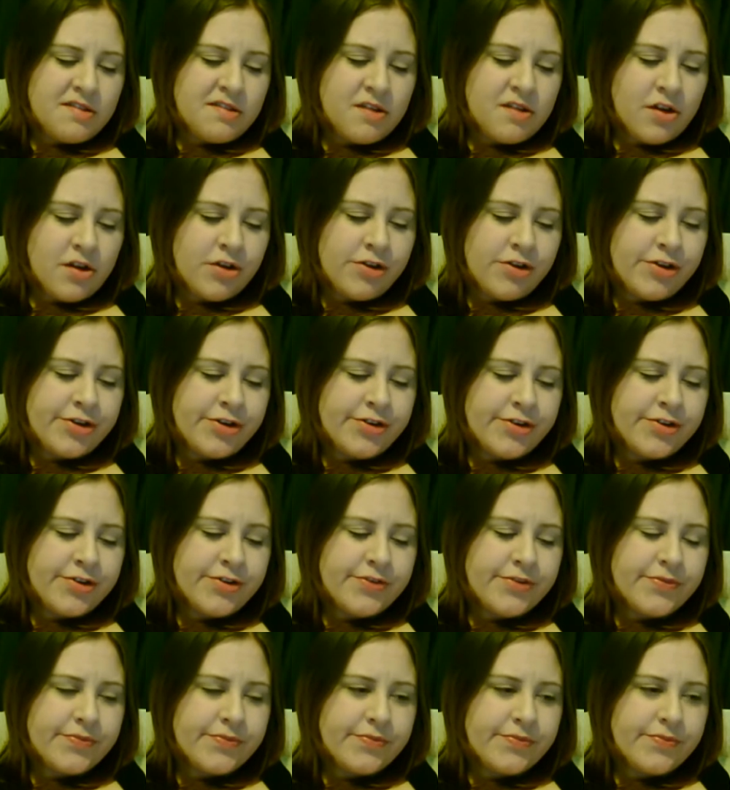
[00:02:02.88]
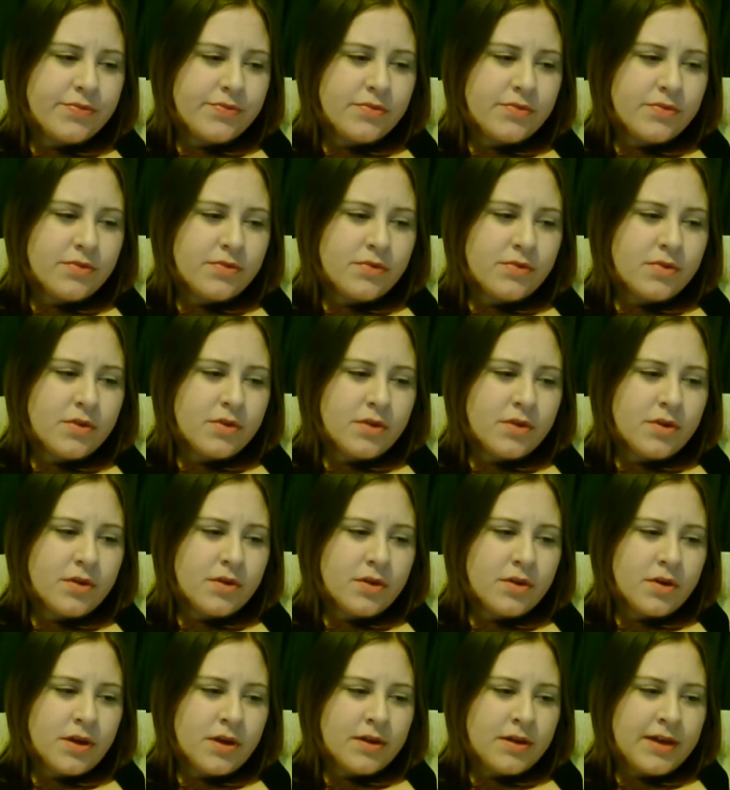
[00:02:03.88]
so
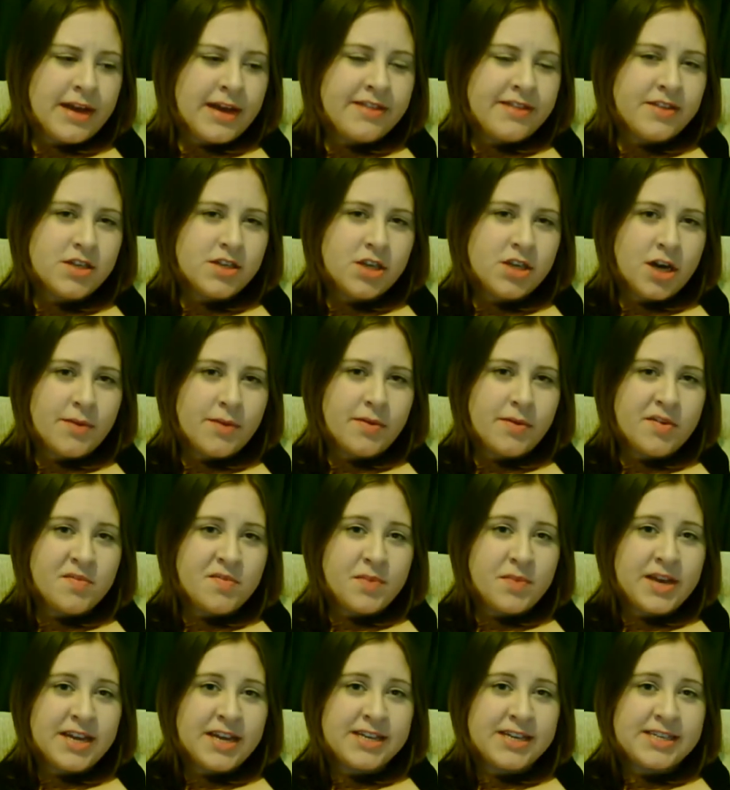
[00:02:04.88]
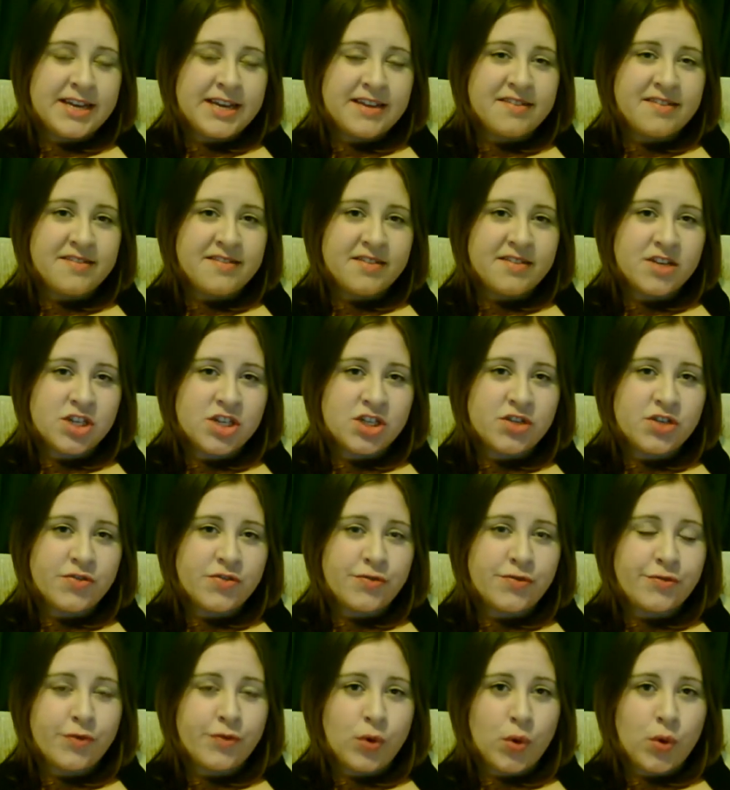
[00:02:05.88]
at the time I was being tested
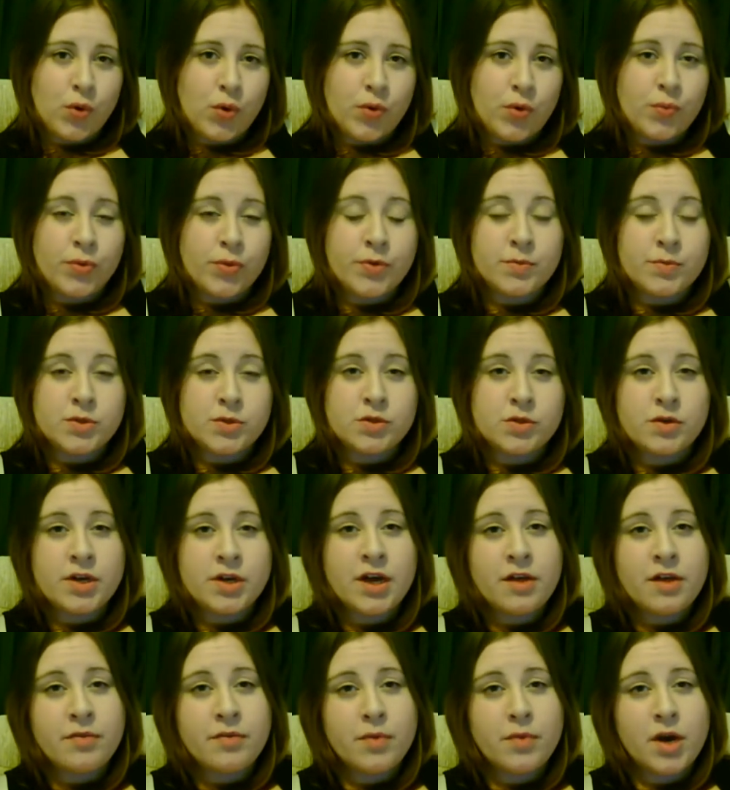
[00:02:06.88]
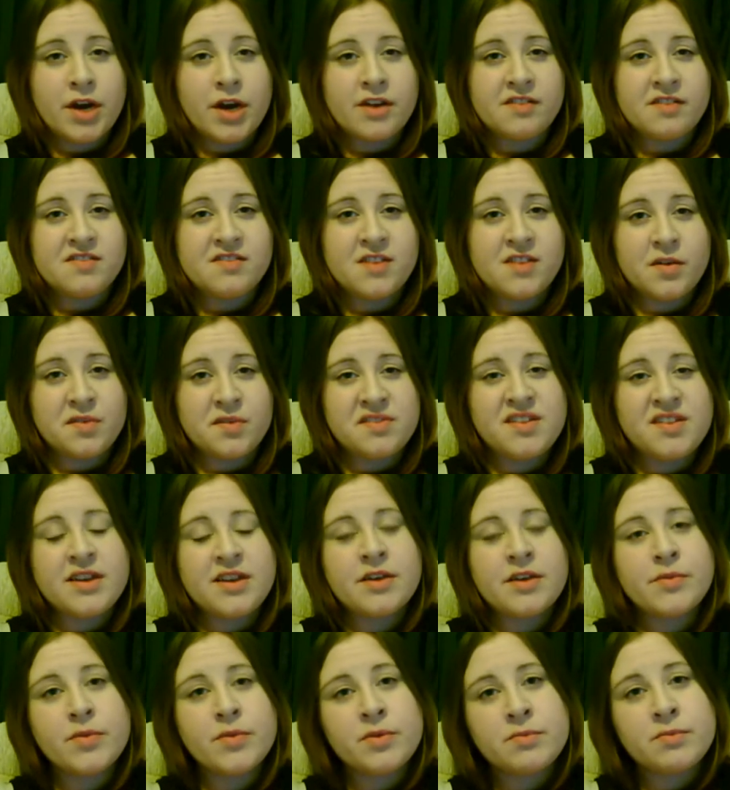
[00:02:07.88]
for rheumatoid arthritis. I was
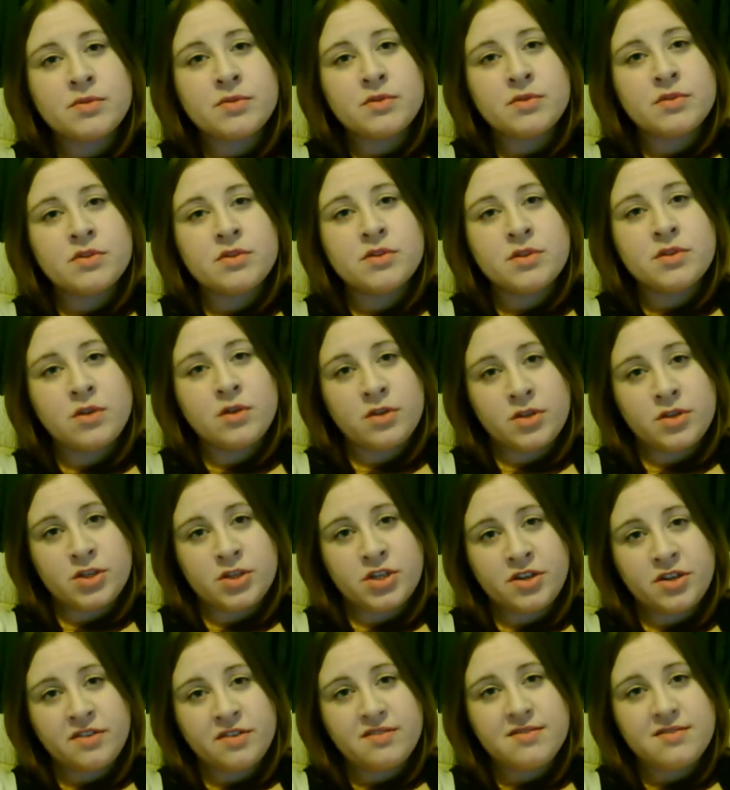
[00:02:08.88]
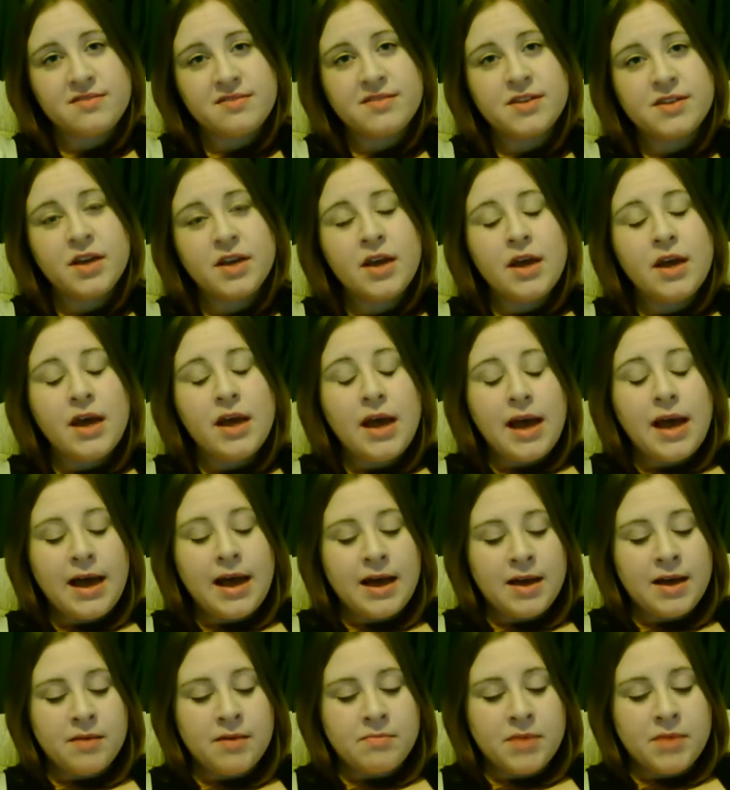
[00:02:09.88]
seeing a rheumatologist.
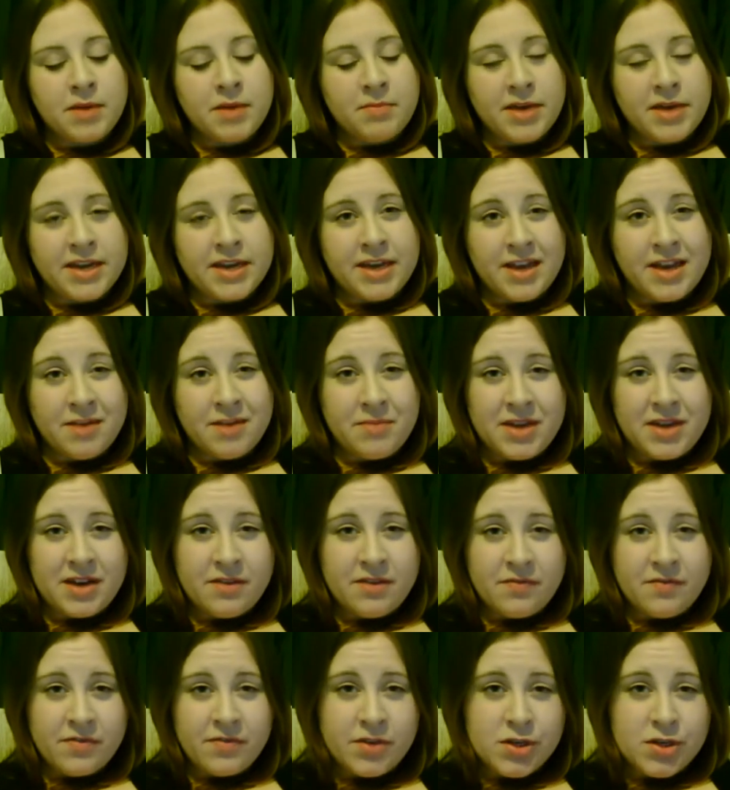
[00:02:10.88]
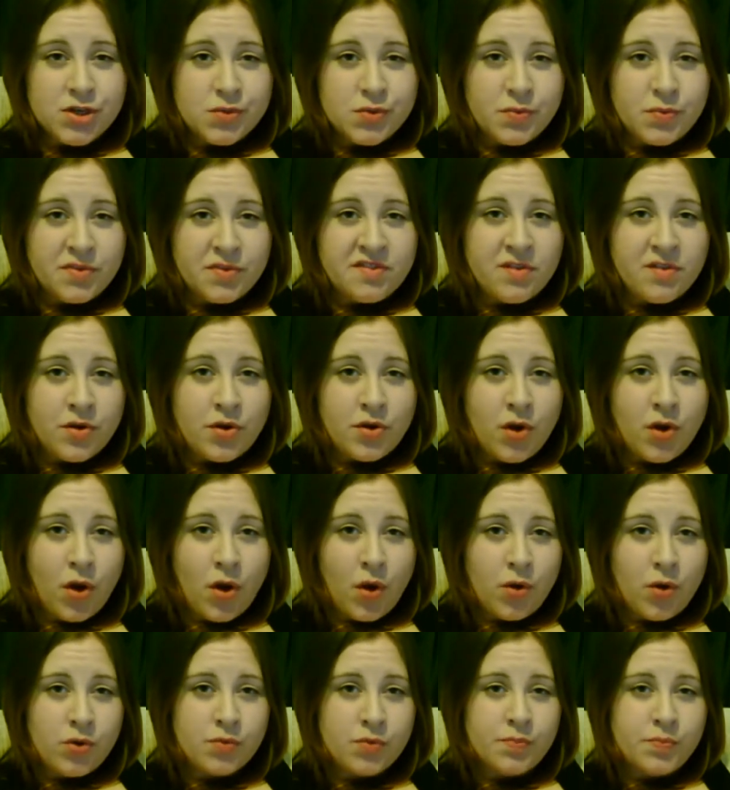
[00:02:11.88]
My ketamine infusion was on
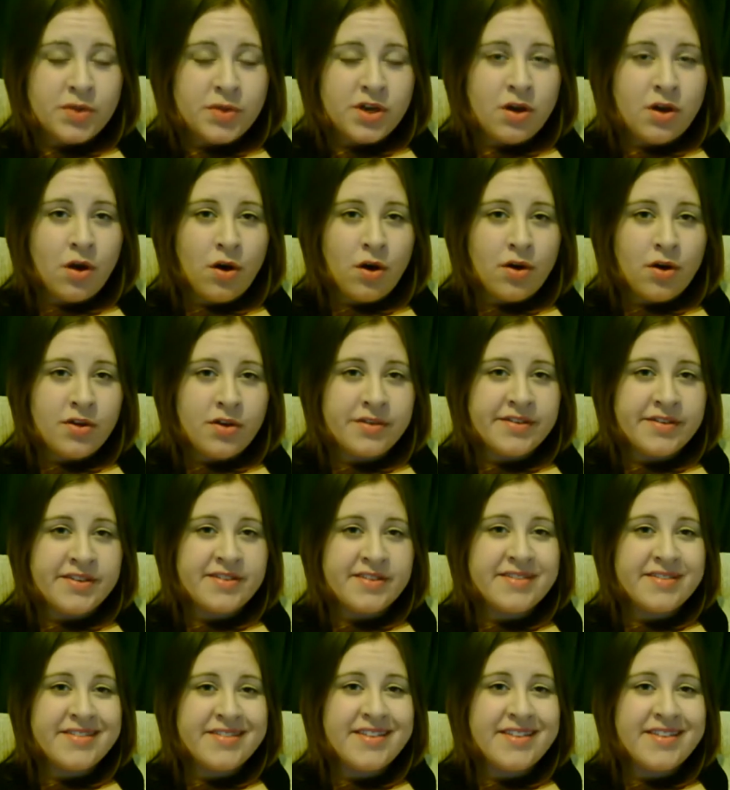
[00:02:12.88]
hold because